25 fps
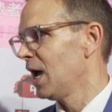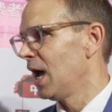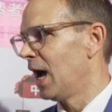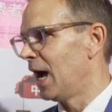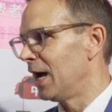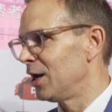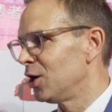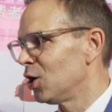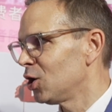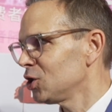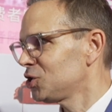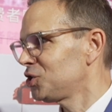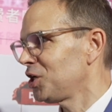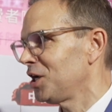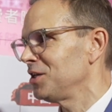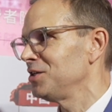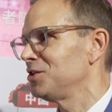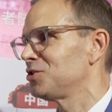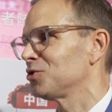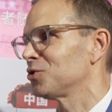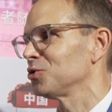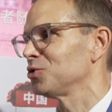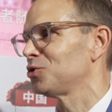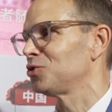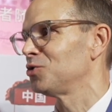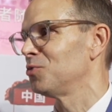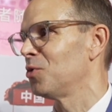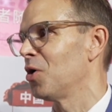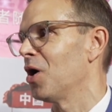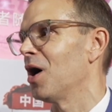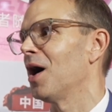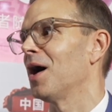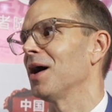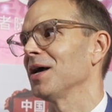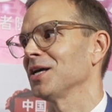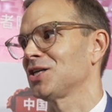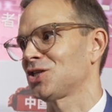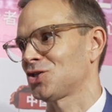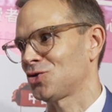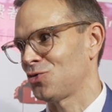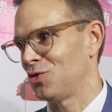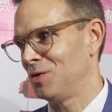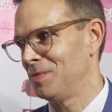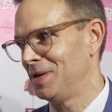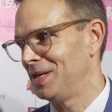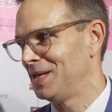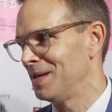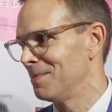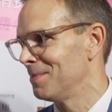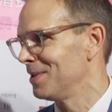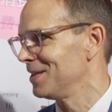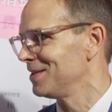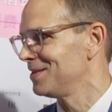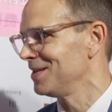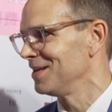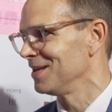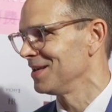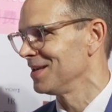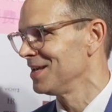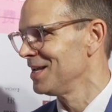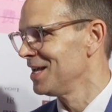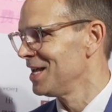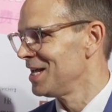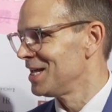And our Chinese consumers are extremely demanding.